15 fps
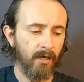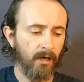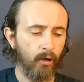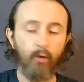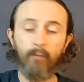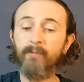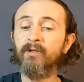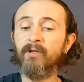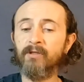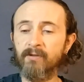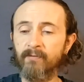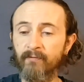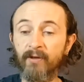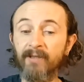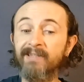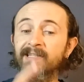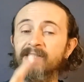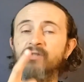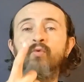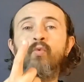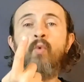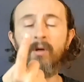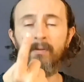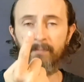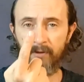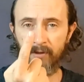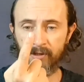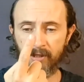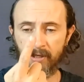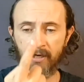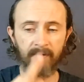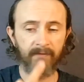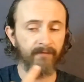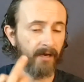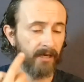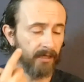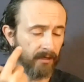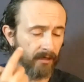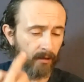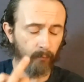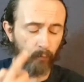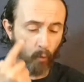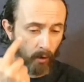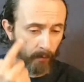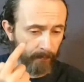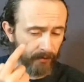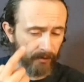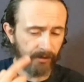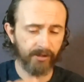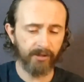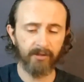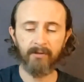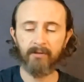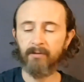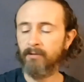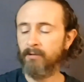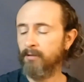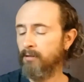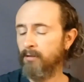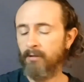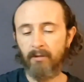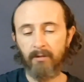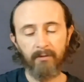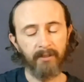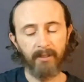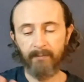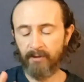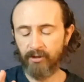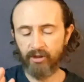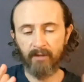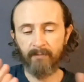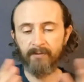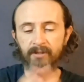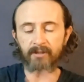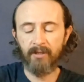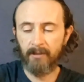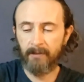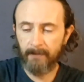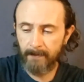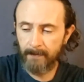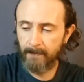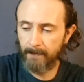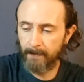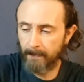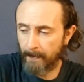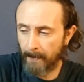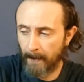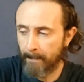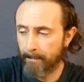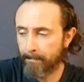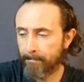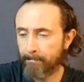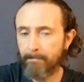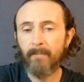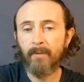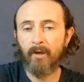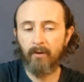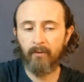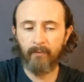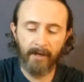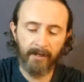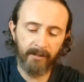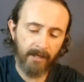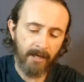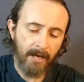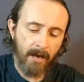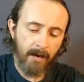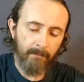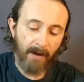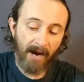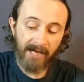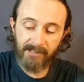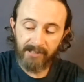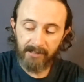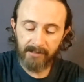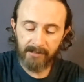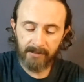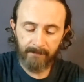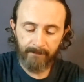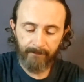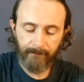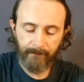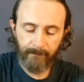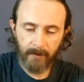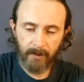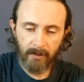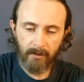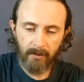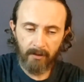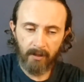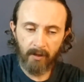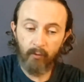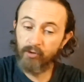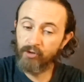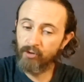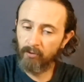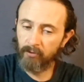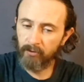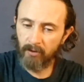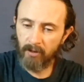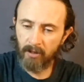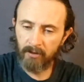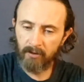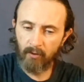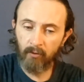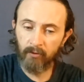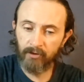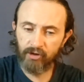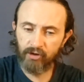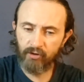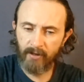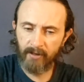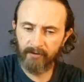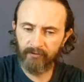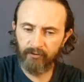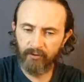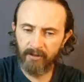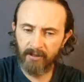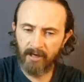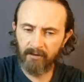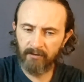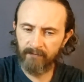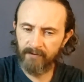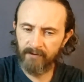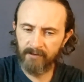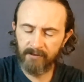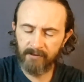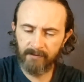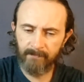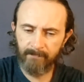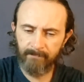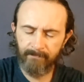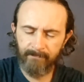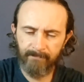I hope it does for at least one person, and if I can help one person, then my job is done. Okay? All right. Pisces, I wish you all the luck, all the strength to get out of this.